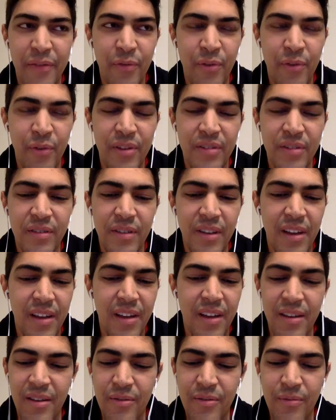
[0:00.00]
was uh,
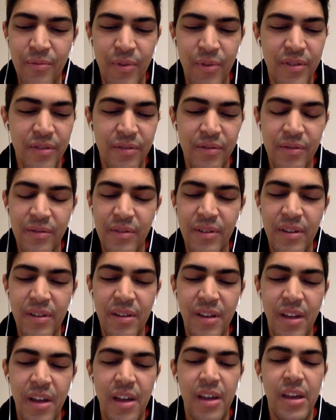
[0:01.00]
it was
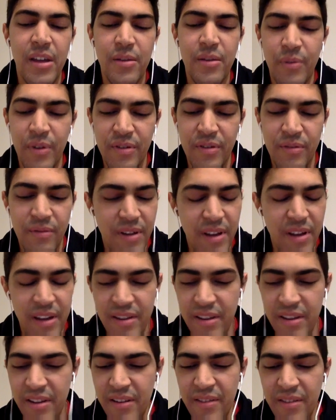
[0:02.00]
it was great
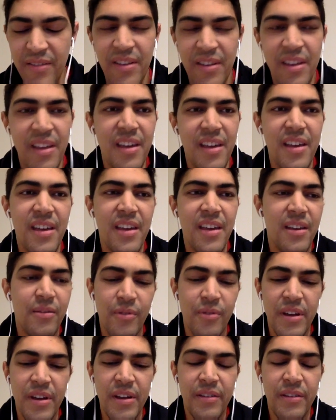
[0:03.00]
uh, uh,
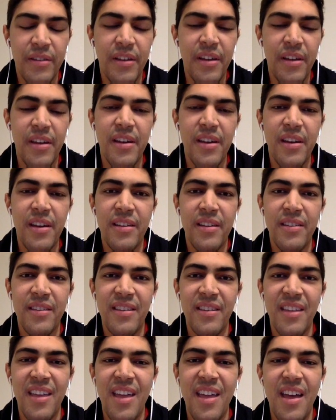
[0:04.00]
great and
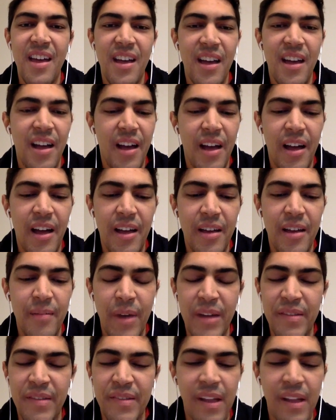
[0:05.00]
my
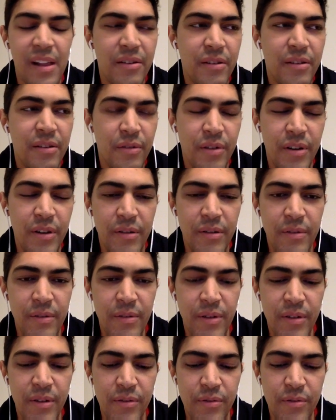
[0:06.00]
salary
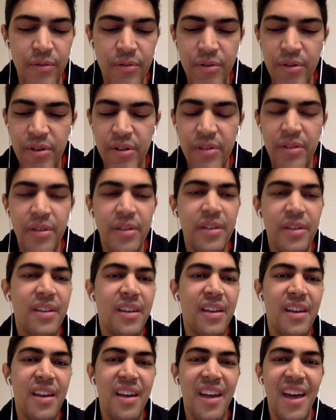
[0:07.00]
was good.
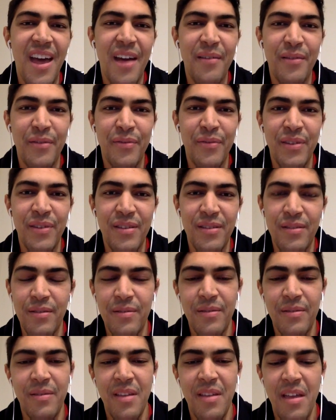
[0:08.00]

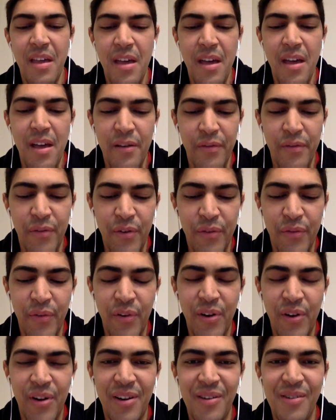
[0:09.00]
Everything's for
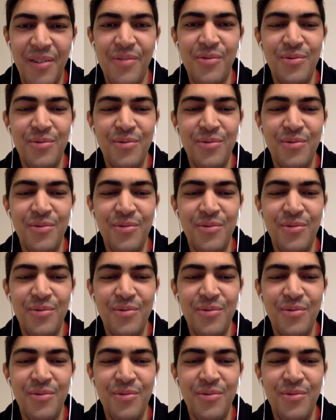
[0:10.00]
for who